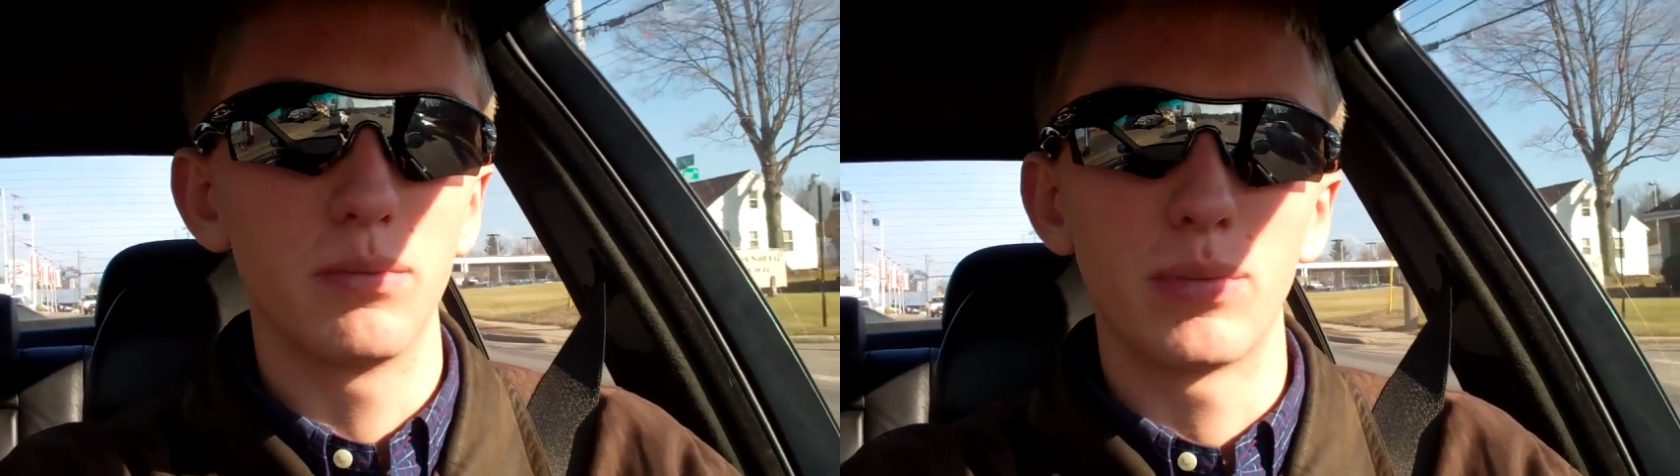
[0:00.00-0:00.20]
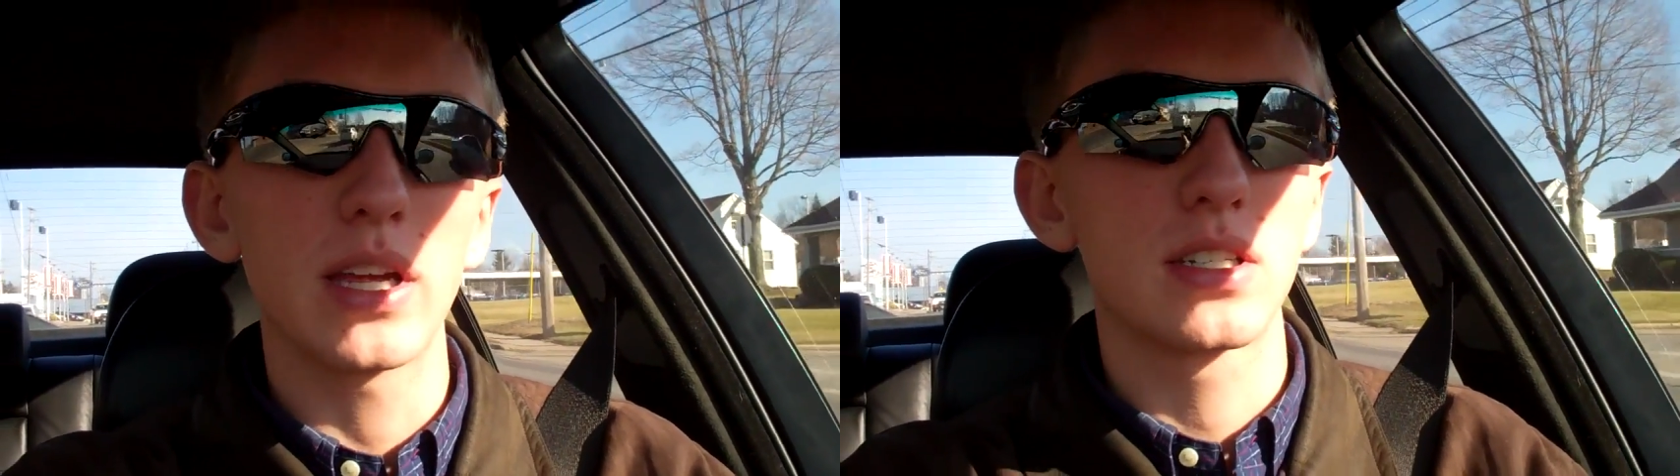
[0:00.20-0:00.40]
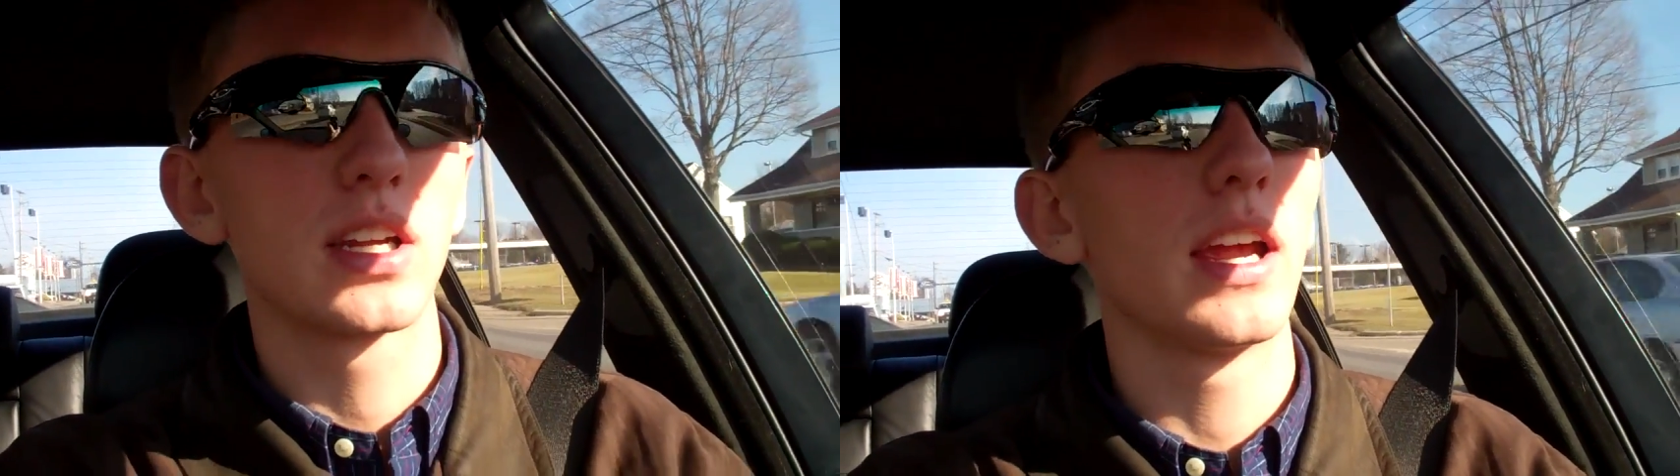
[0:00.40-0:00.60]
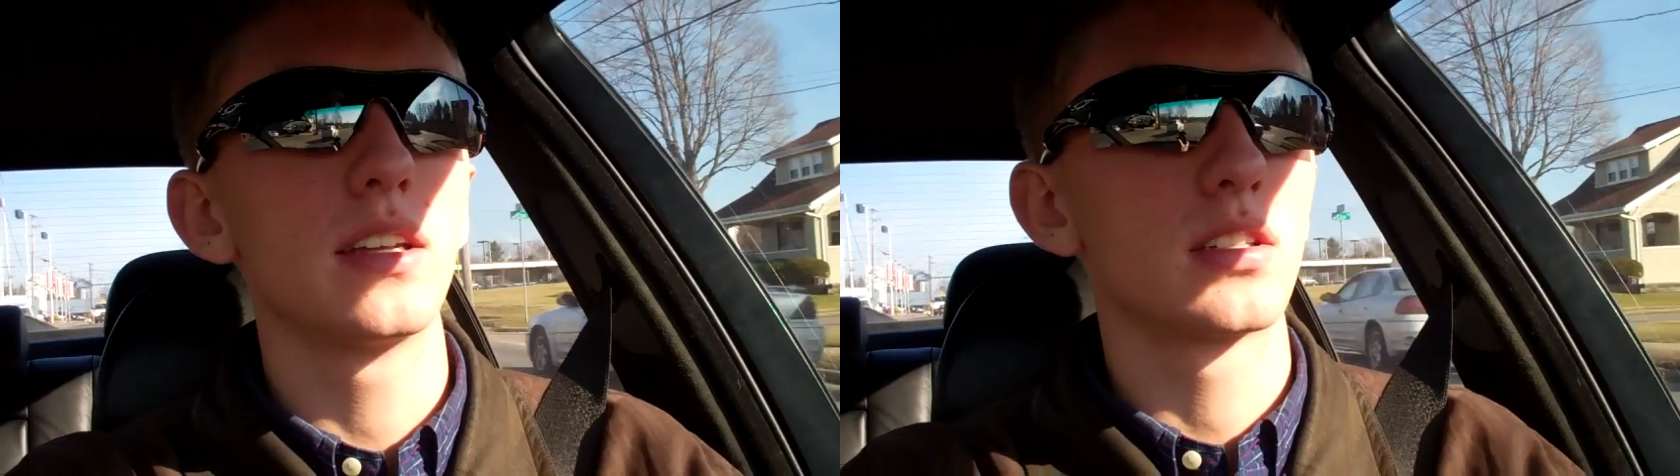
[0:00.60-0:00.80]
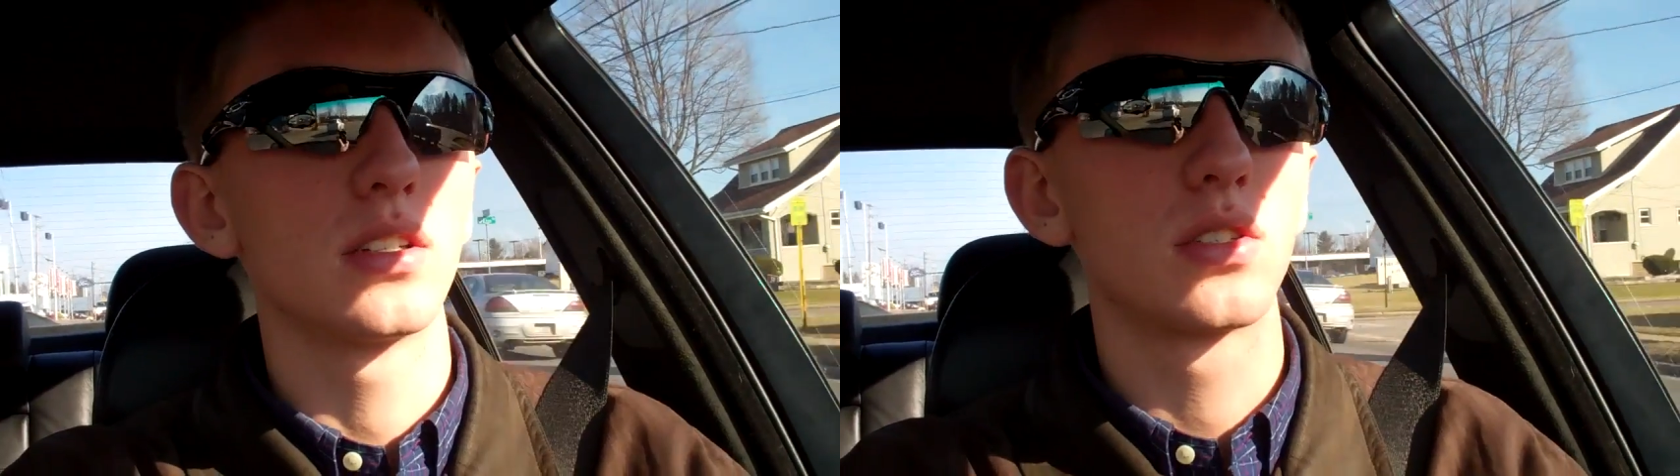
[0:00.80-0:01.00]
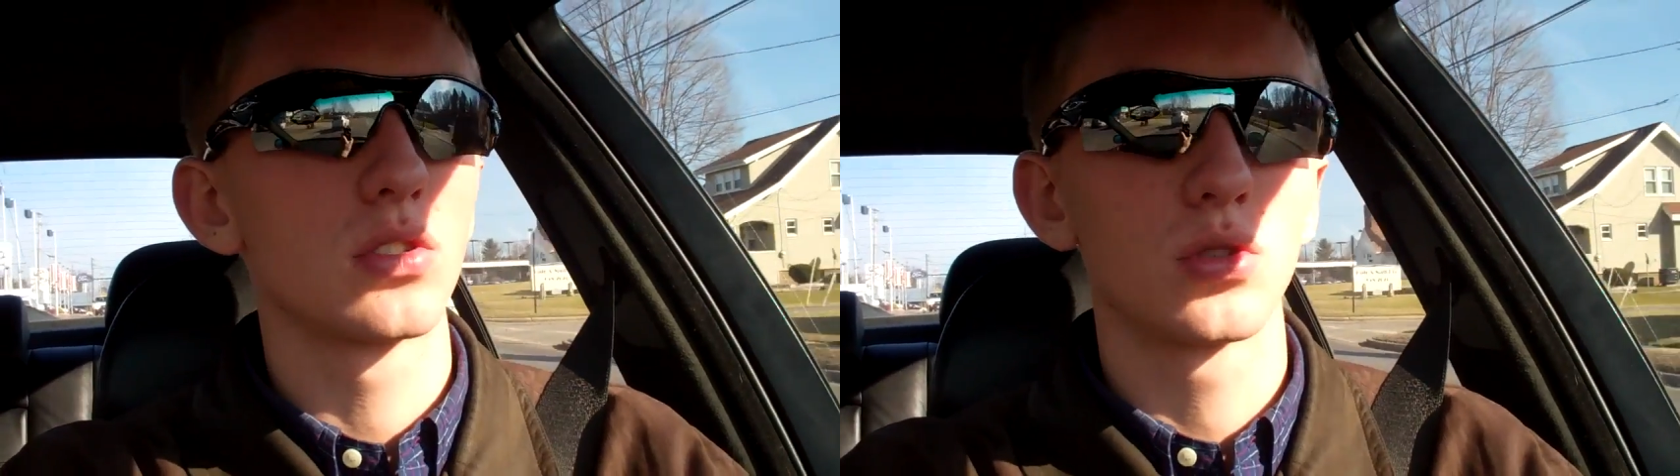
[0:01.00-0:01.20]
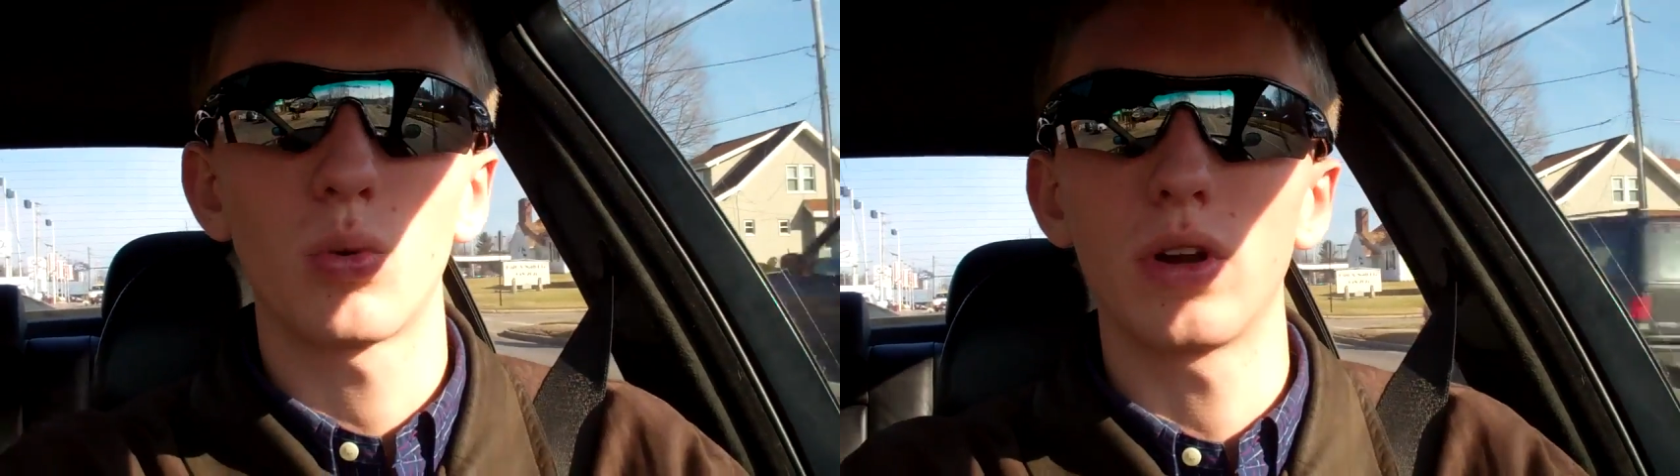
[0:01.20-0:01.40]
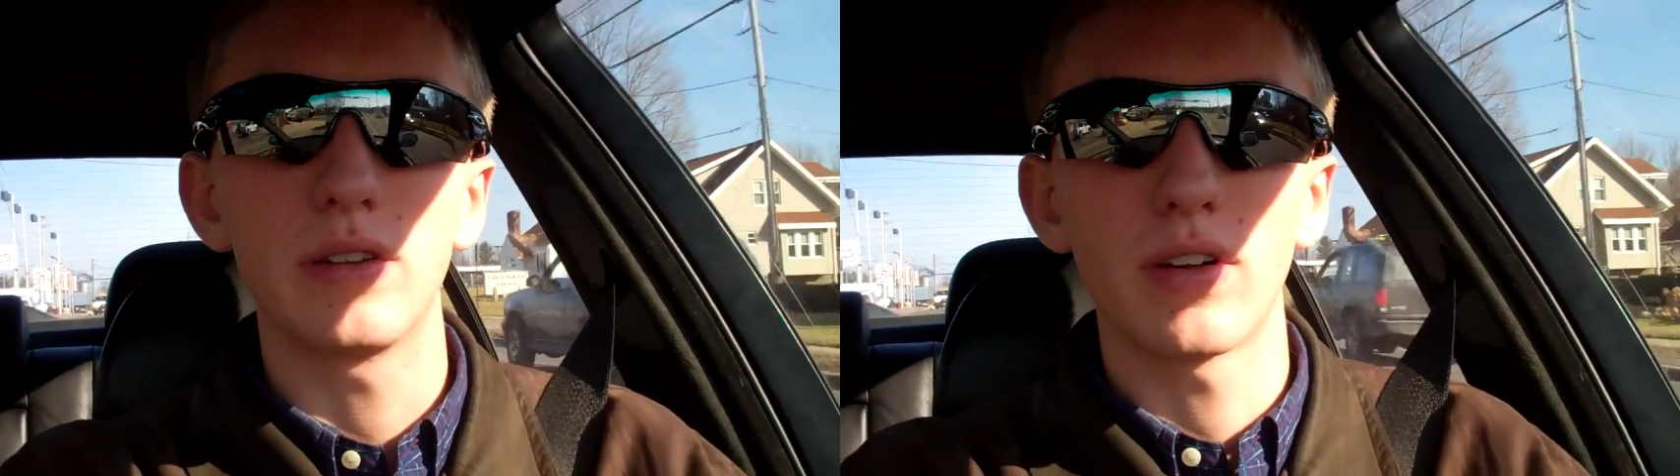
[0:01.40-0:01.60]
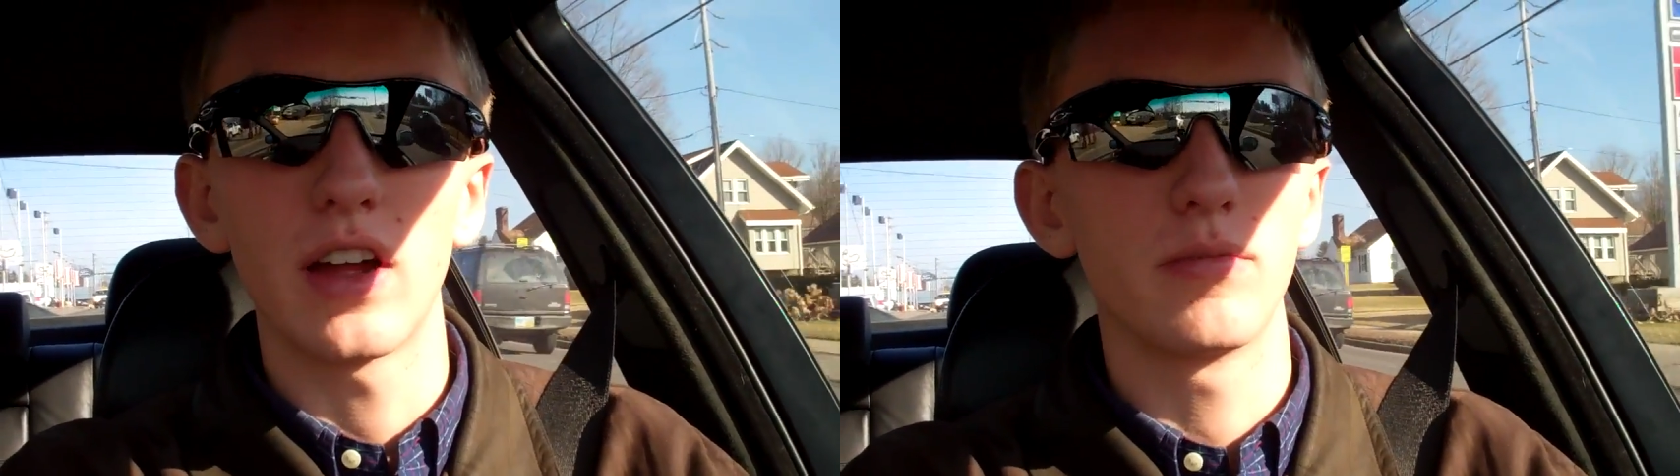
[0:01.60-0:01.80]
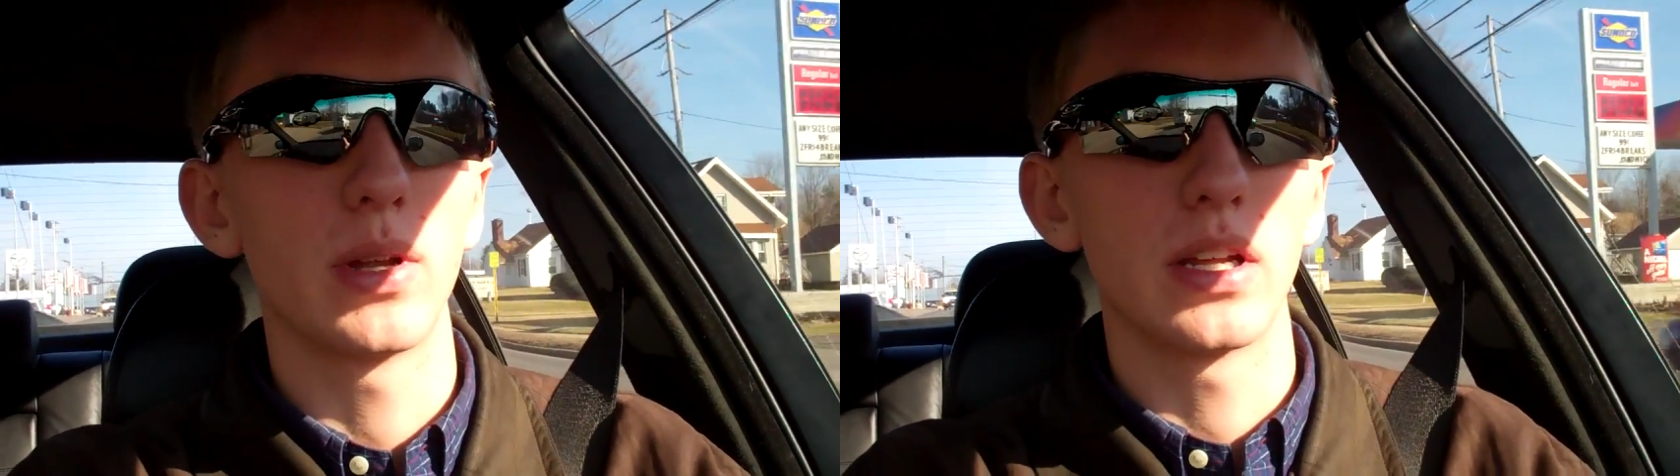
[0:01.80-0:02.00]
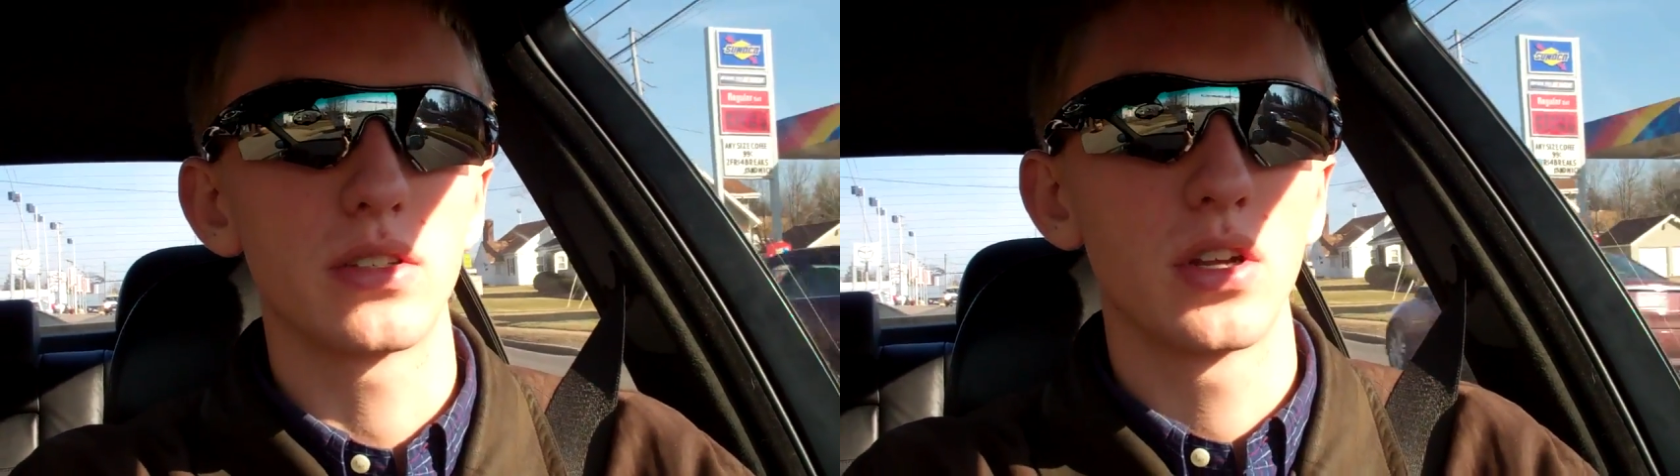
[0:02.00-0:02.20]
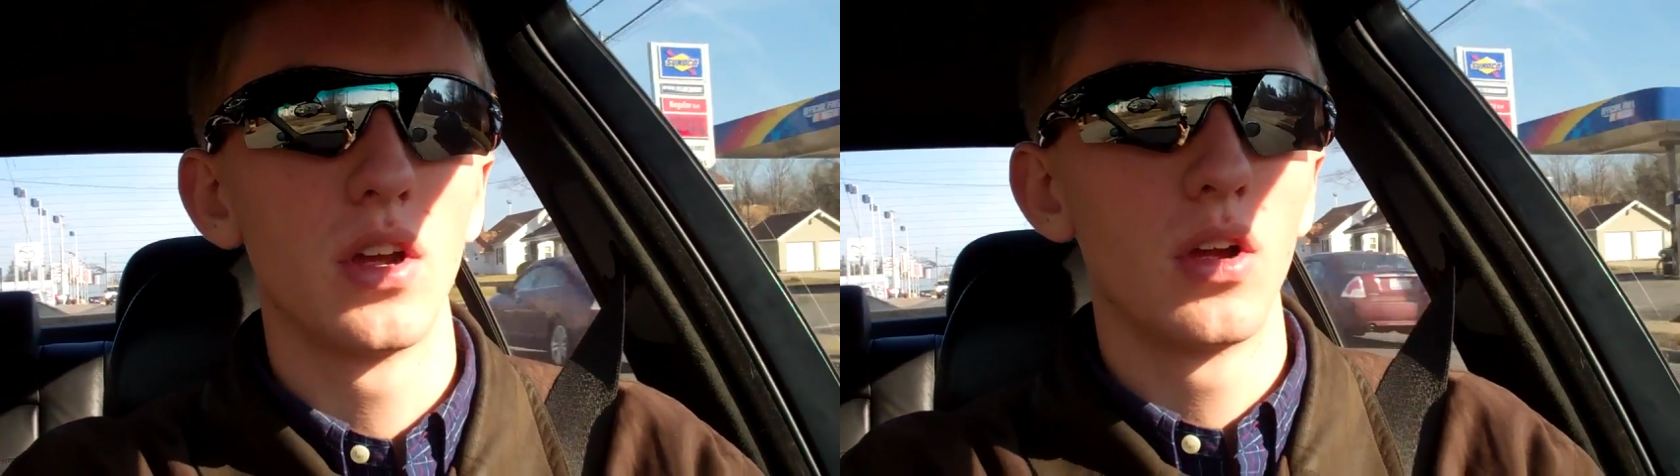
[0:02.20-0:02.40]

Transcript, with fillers: best case is 25 minutes.